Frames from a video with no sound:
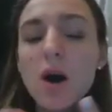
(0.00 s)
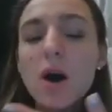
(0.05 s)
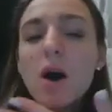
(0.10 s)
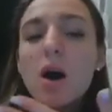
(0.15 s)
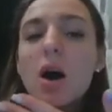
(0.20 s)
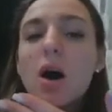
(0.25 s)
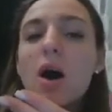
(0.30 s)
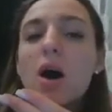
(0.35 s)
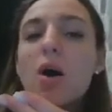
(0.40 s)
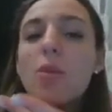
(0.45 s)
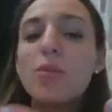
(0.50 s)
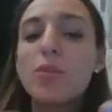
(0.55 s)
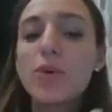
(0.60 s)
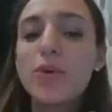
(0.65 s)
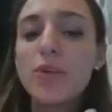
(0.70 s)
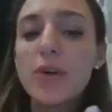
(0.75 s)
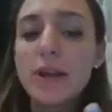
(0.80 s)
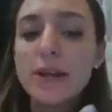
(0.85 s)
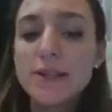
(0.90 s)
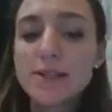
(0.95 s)
uh,
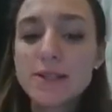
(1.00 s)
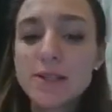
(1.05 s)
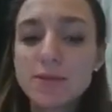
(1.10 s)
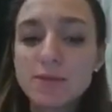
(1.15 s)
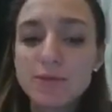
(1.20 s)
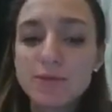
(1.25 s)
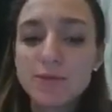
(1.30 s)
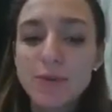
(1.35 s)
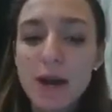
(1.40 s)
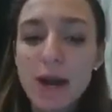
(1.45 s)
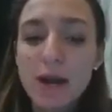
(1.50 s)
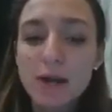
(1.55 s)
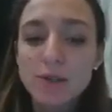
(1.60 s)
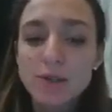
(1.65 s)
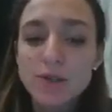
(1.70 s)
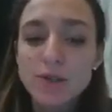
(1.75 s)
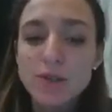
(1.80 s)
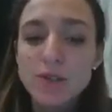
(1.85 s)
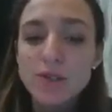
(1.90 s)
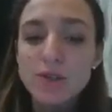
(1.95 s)
operative
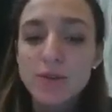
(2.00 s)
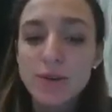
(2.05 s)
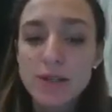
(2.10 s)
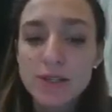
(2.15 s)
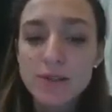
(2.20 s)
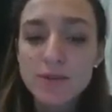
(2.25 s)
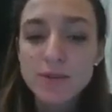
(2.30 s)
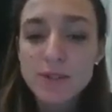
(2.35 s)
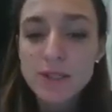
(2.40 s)
and restorative